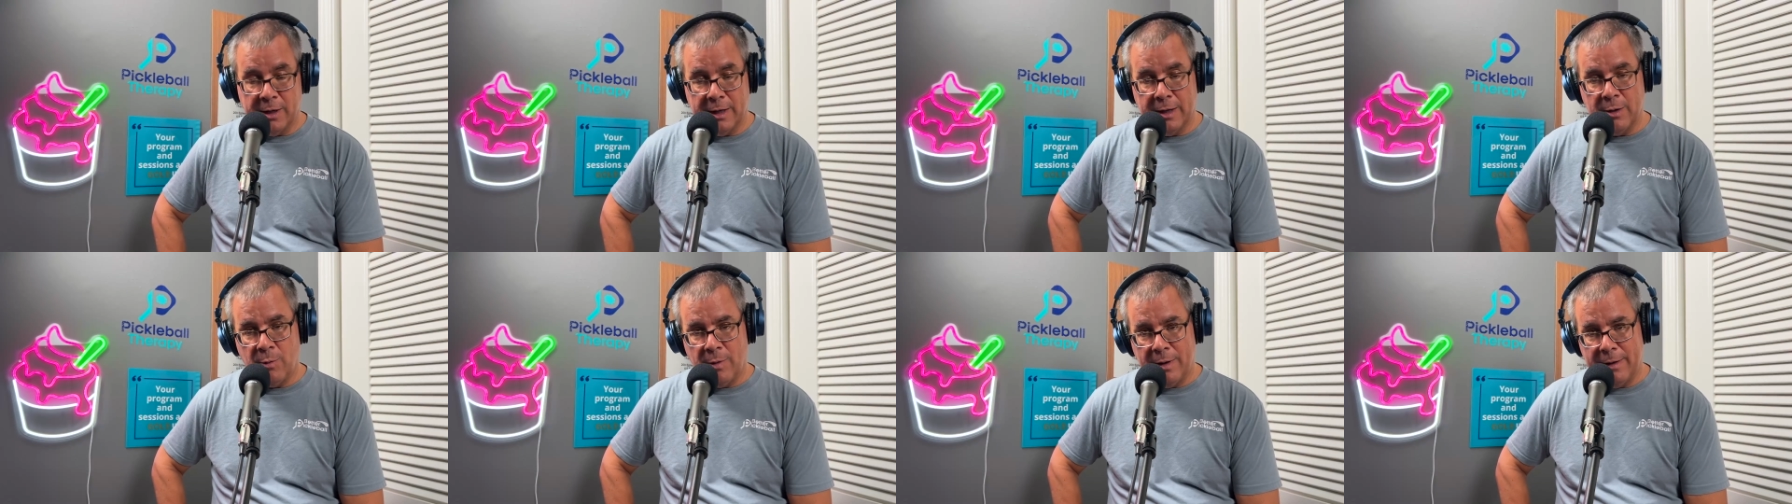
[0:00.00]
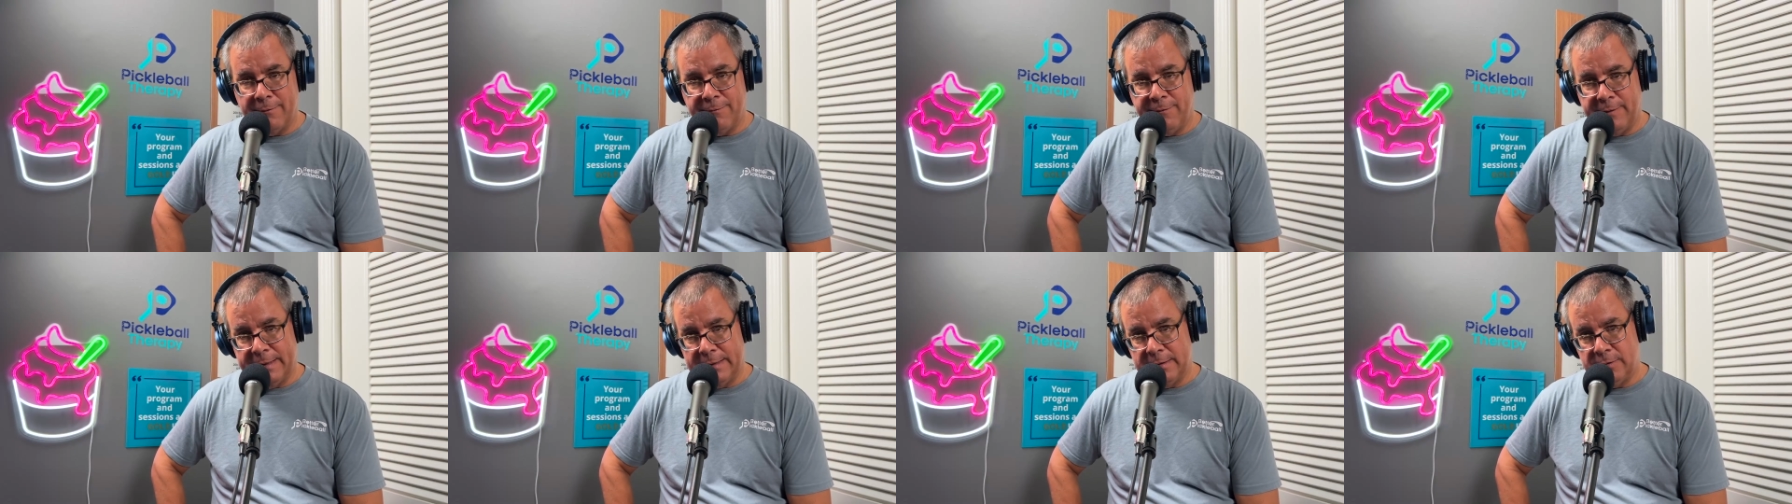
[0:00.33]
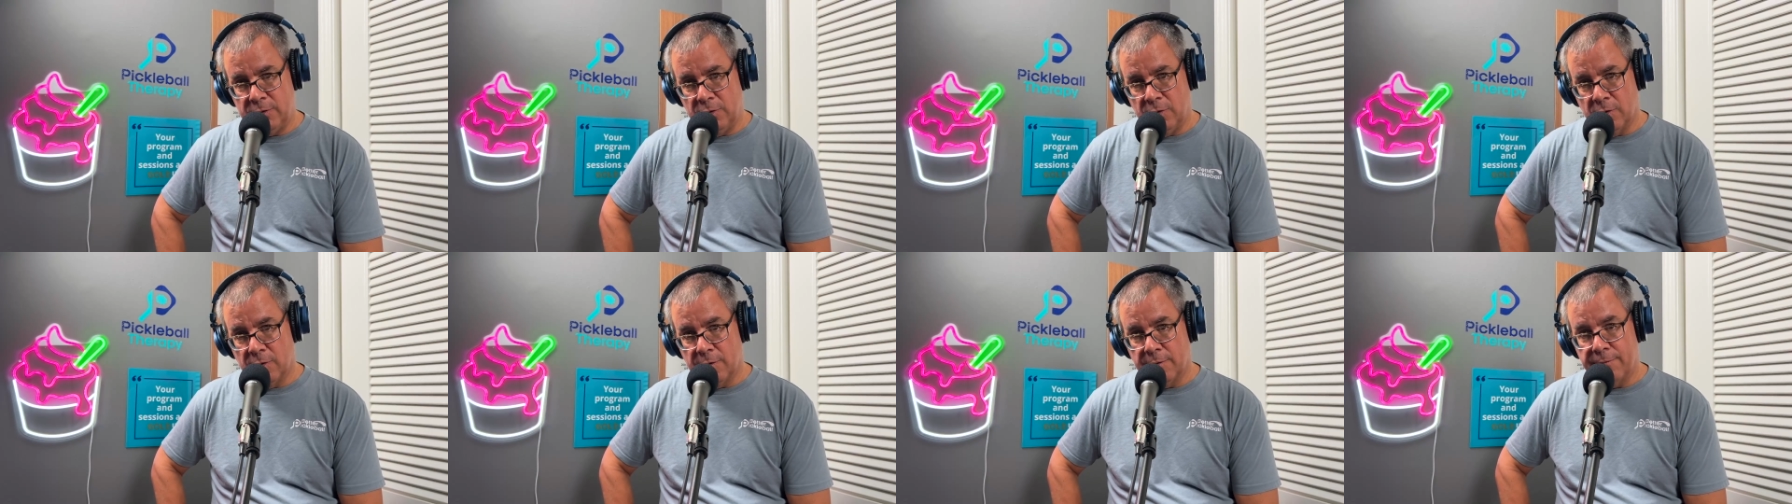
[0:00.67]
going to want to
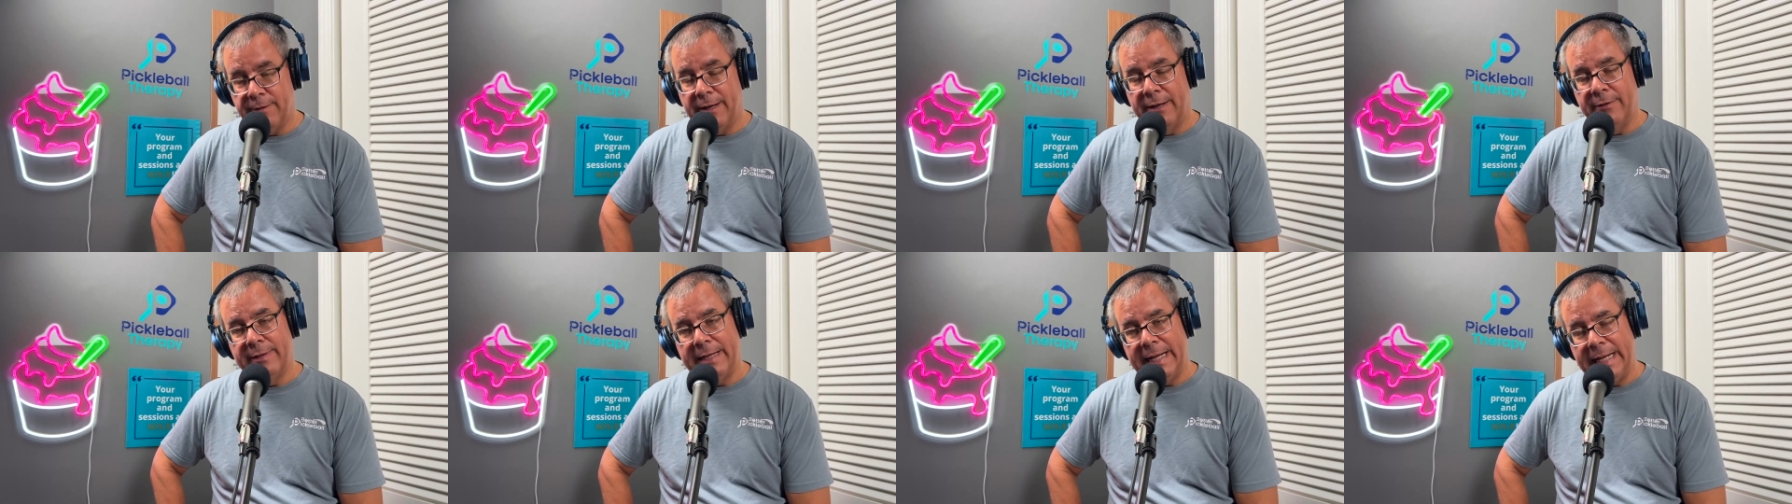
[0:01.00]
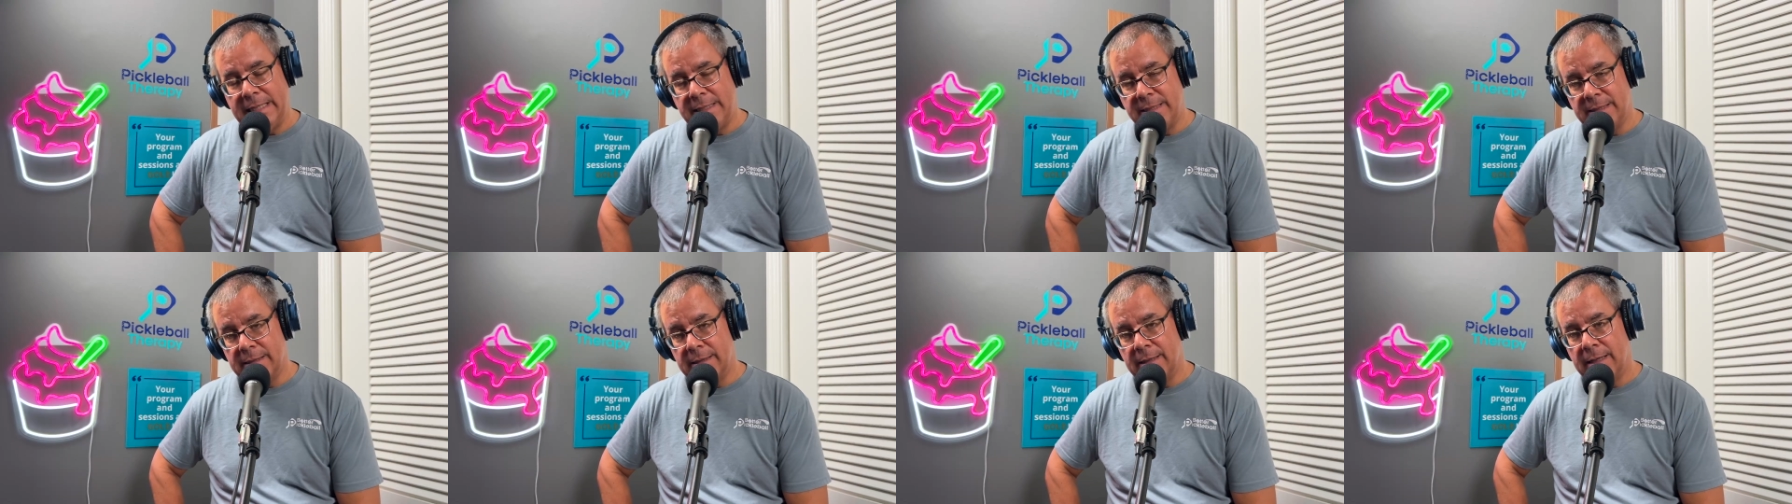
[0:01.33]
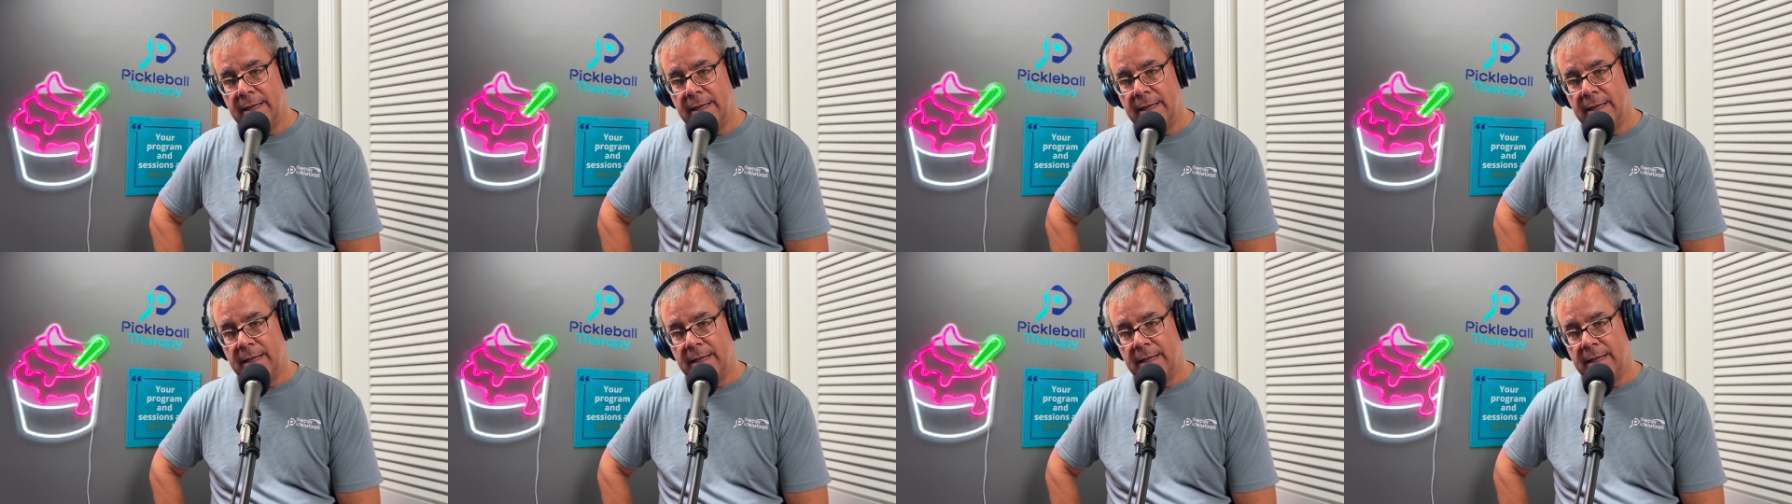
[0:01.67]
fix your foundation.